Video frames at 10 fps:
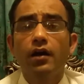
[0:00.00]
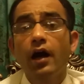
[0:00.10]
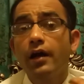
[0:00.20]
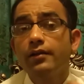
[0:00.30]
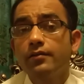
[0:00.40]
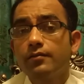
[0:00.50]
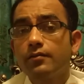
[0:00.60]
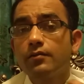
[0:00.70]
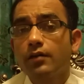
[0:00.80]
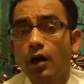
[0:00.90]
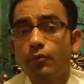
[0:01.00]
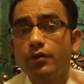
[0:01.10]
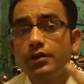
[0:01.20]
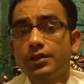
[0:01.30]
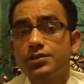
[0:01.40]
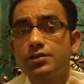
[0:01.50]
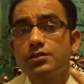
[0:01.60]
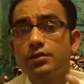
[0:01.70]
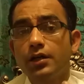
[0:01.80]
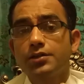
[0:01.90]
and carbohydrates
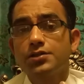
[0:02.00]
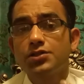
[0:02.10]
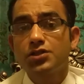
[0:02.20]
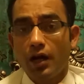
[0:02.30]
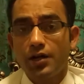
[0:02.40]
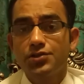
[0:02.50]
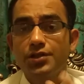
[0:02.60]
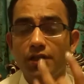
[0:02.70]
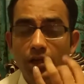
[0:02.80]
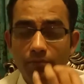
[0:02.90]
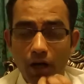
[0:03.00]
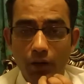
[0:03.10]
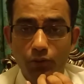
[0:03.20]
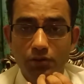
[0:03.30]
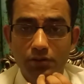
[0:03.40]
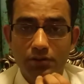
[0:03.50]
digestion starts in the mouth.